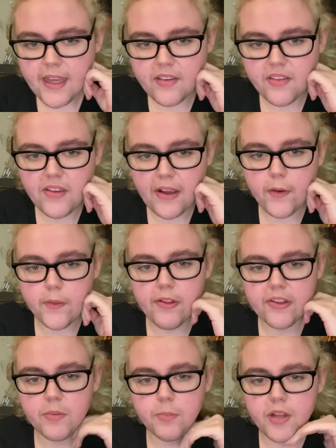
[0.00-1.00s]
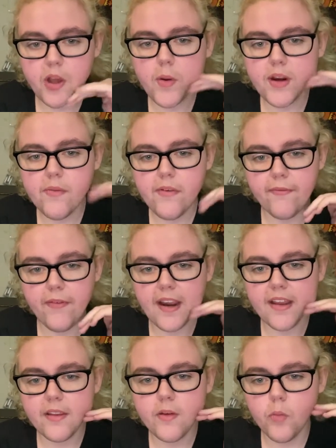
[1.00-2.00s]
a sound like the blowing of a
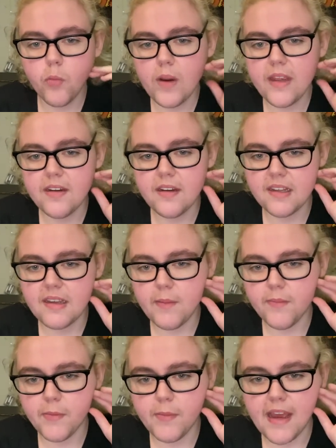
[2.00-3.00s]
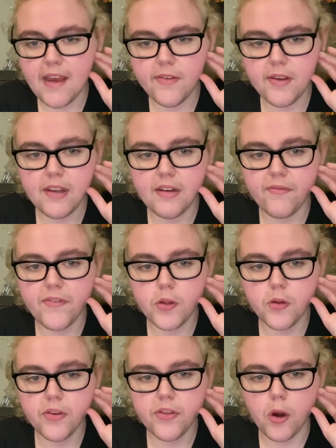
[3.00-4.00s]
violent wind came from heaven and
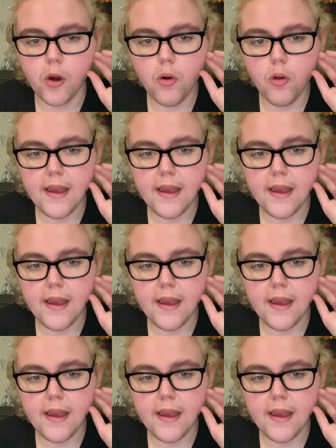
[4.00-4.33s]
filled the whole